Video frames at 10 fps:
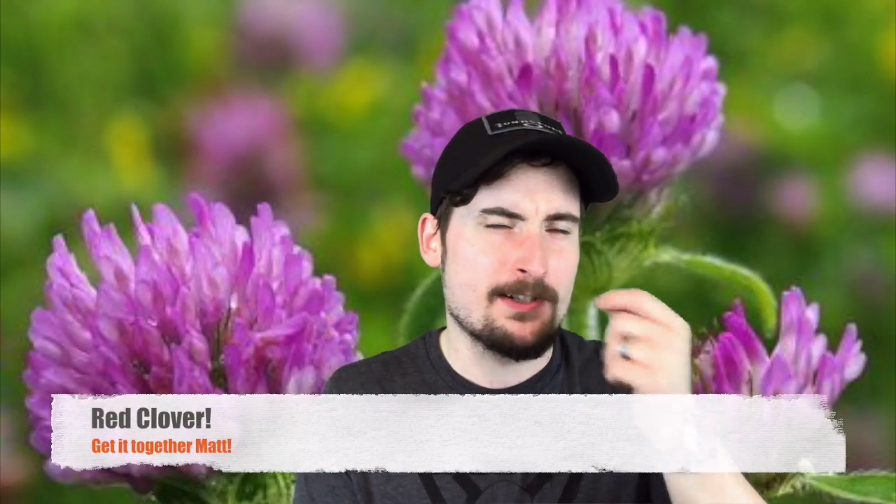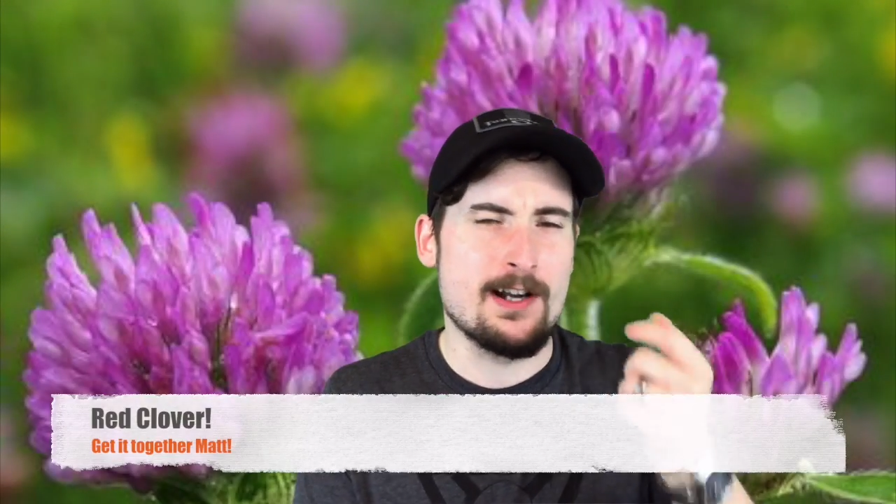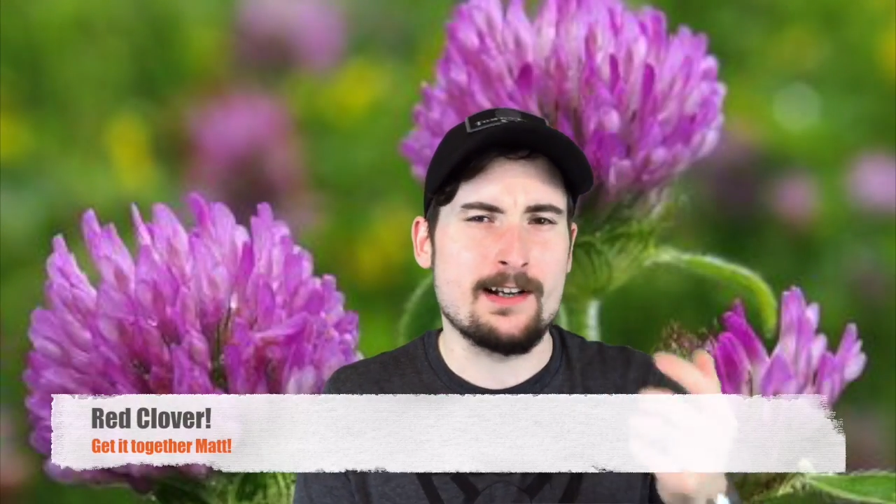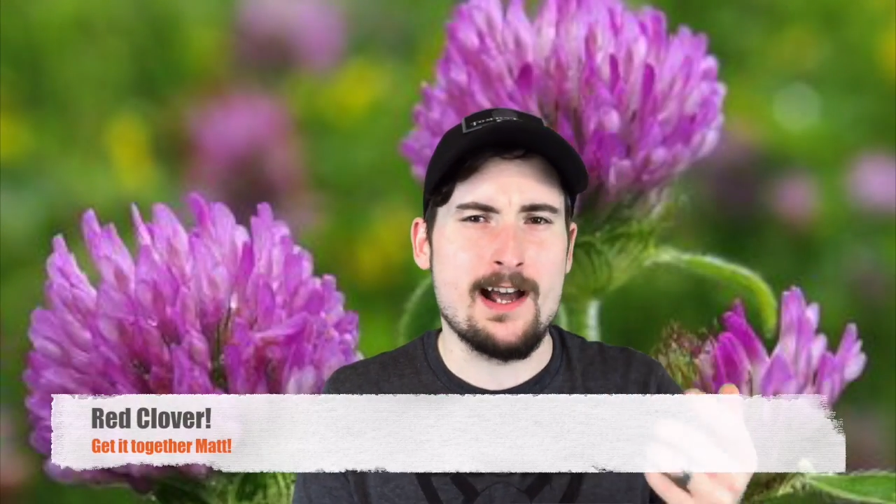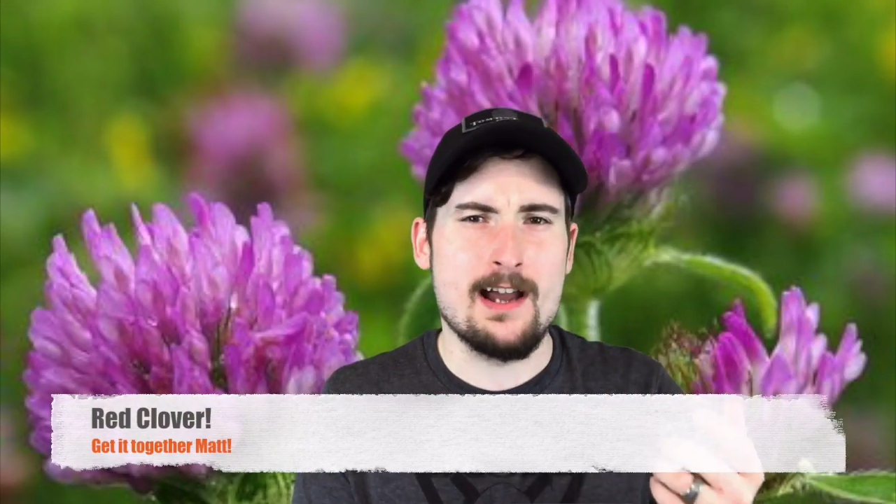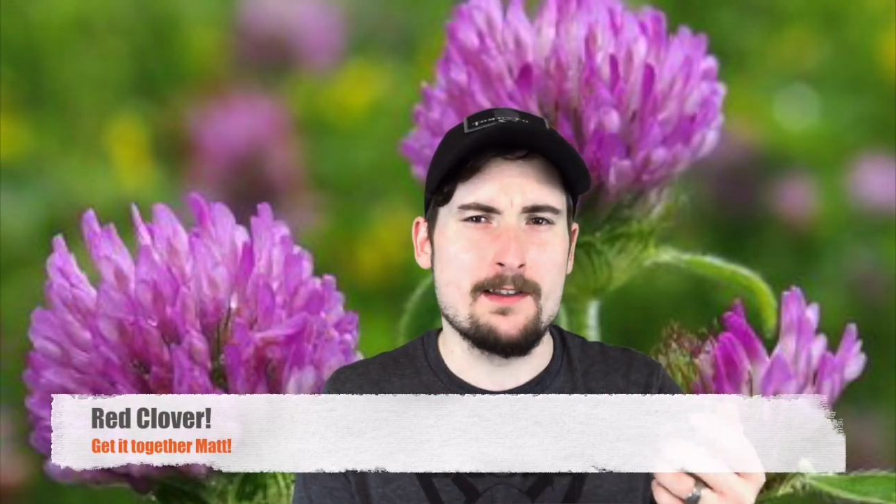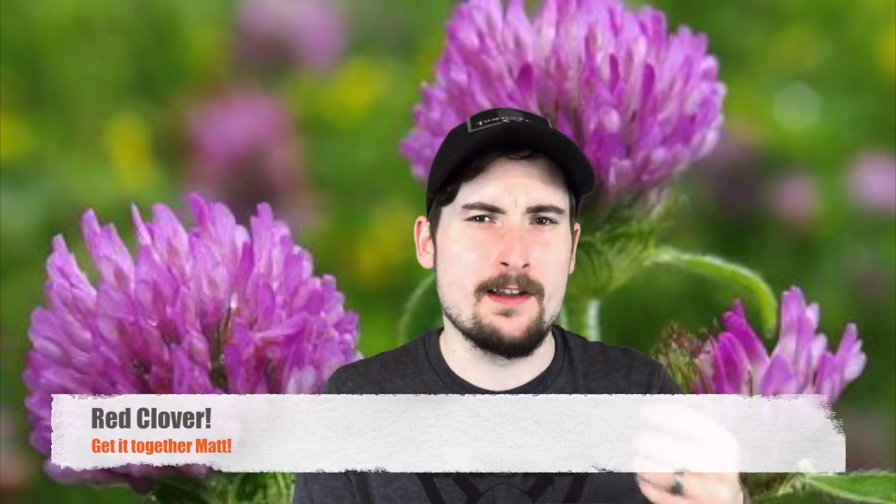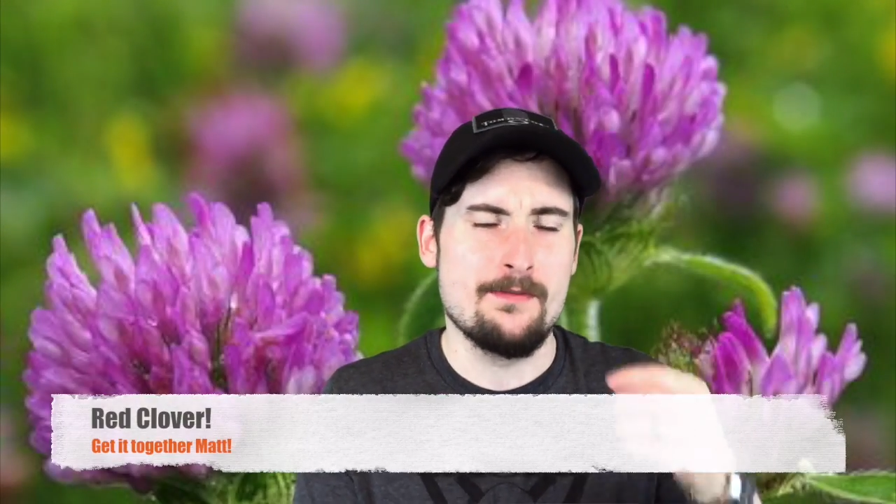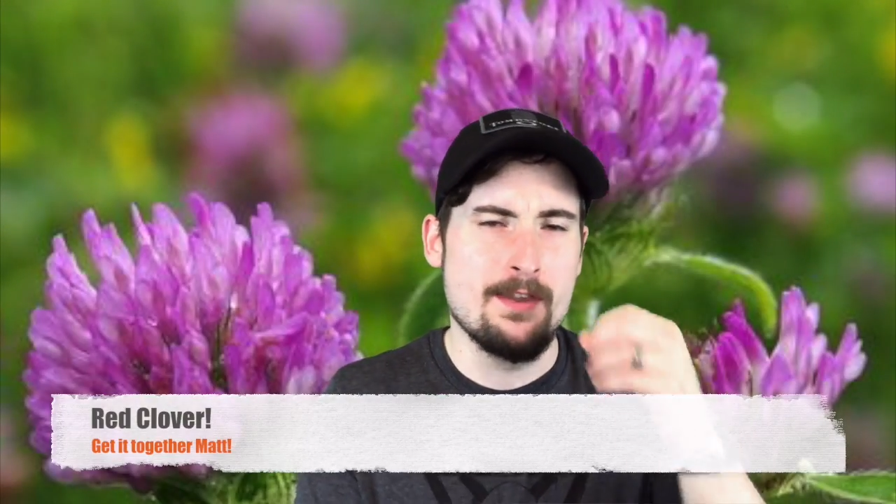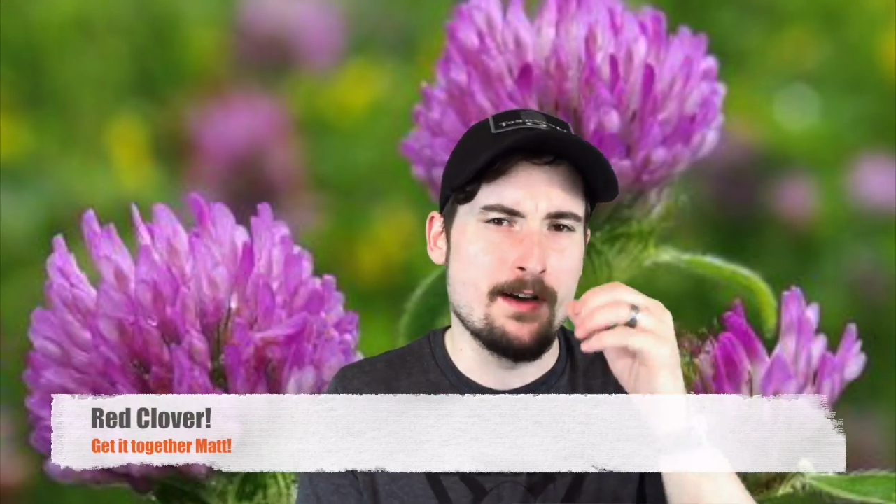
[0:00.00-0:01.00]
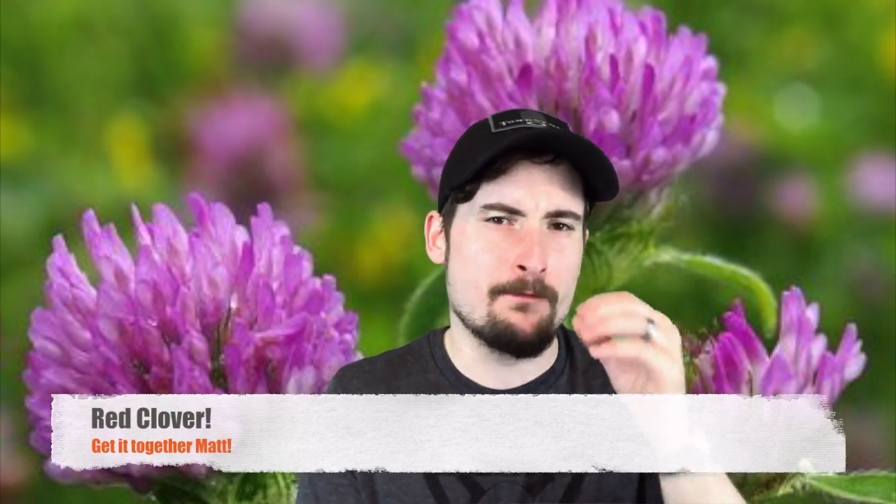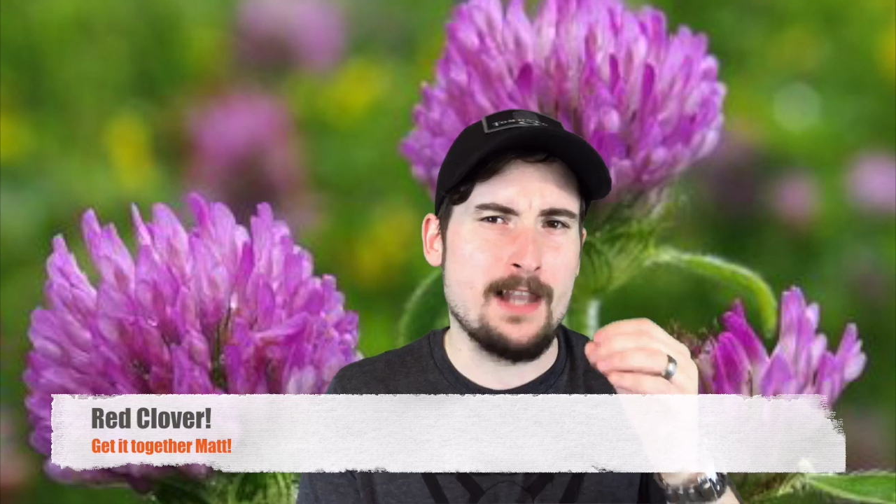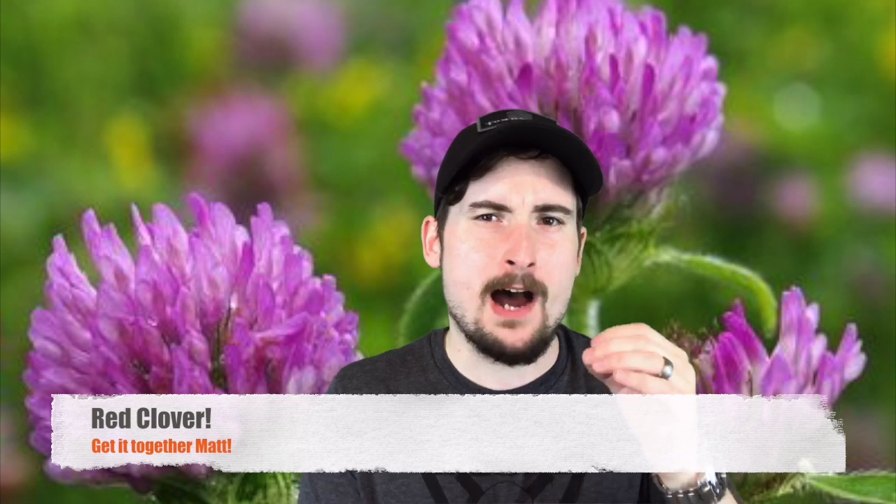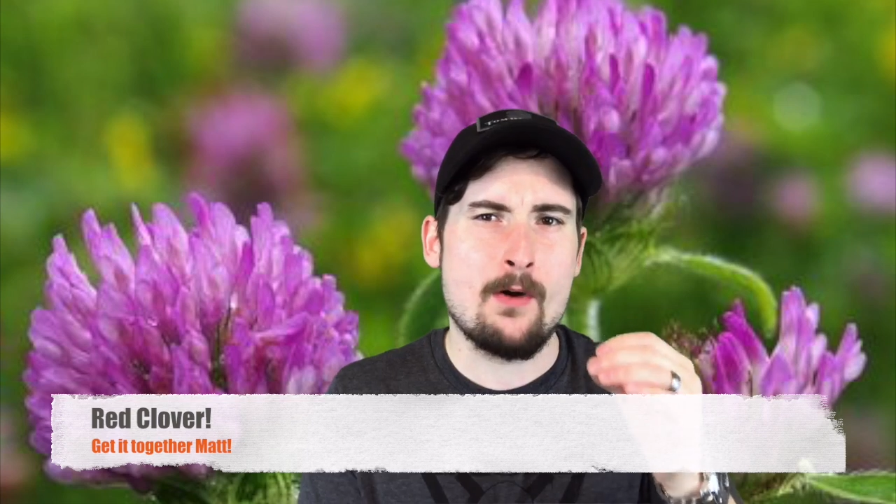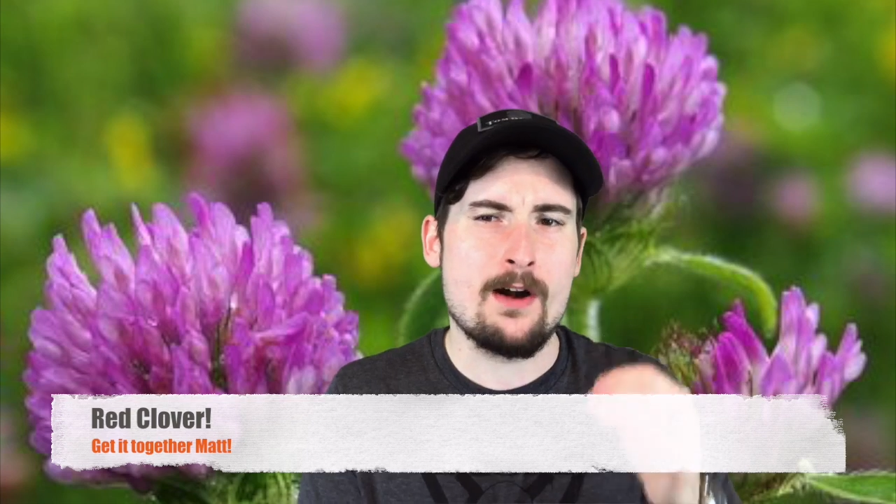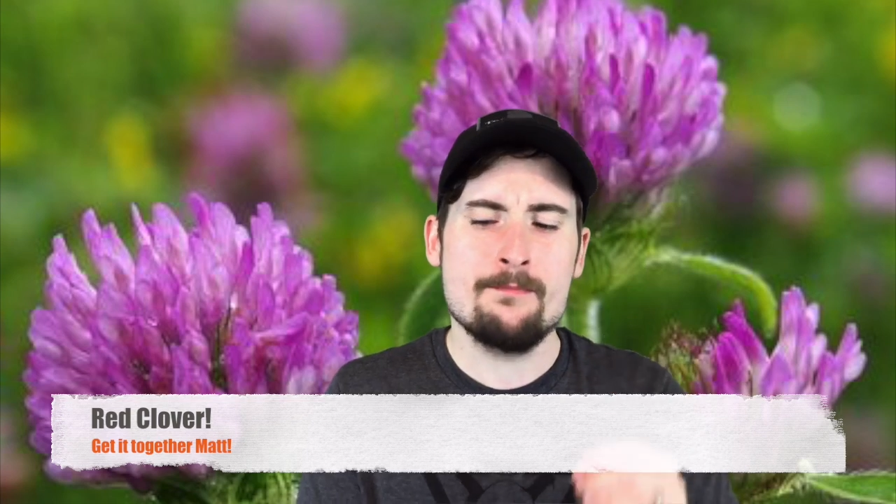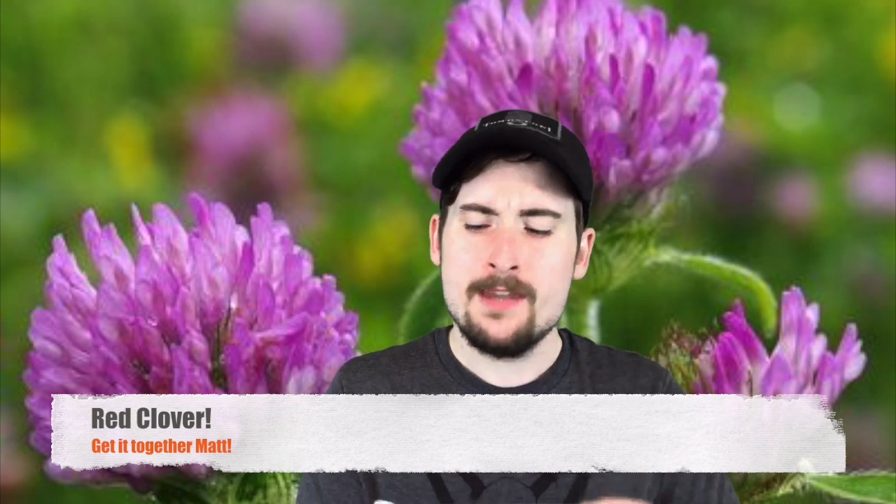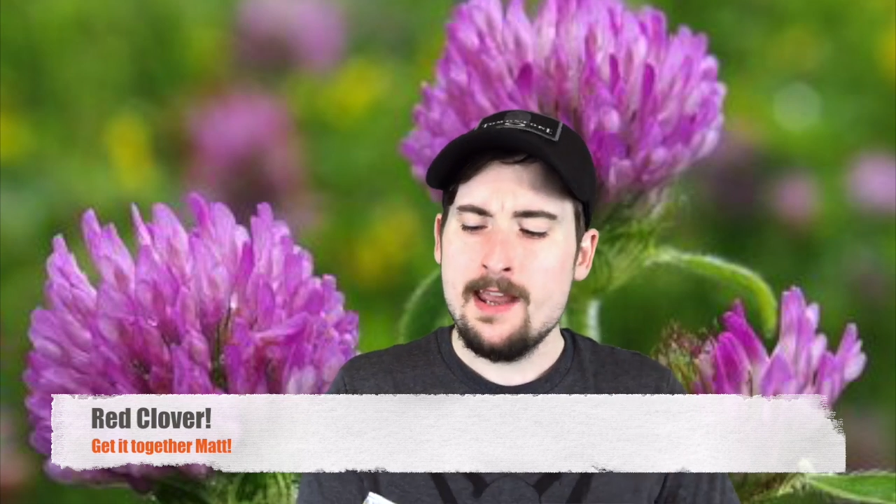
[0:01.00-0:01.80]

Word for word: sucked on the flower,